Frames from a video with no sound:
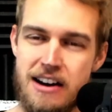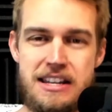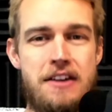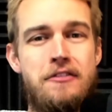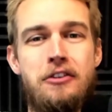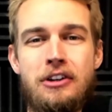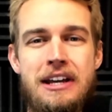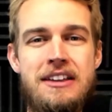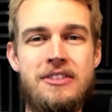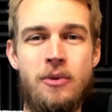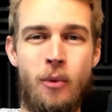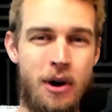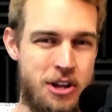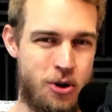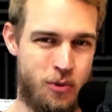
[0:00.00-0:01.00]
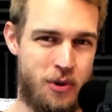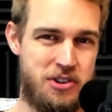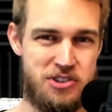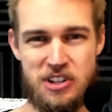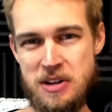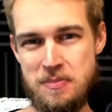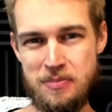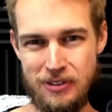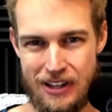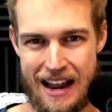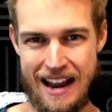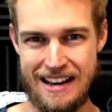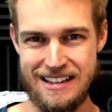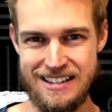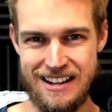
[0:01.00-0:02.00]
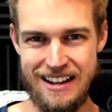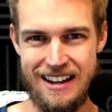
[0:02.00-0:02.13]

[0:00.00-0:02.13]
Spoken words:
differently than what you originally planned.